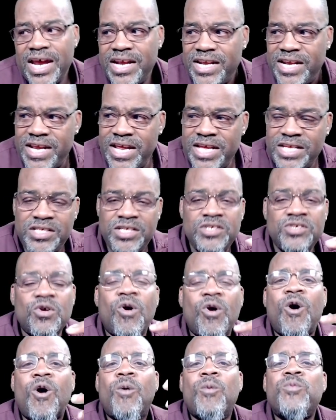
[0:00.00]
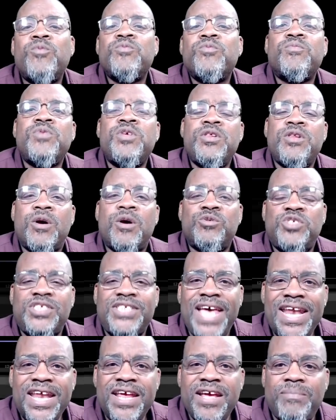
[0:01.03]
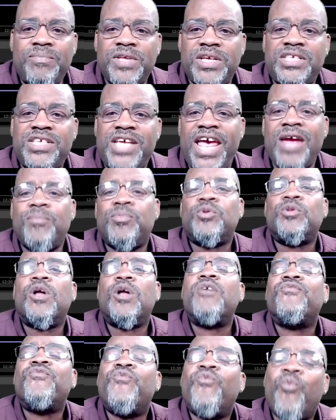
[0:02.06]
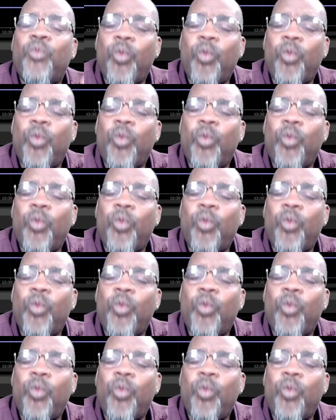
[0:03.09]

And this is all, you know, setting up the table of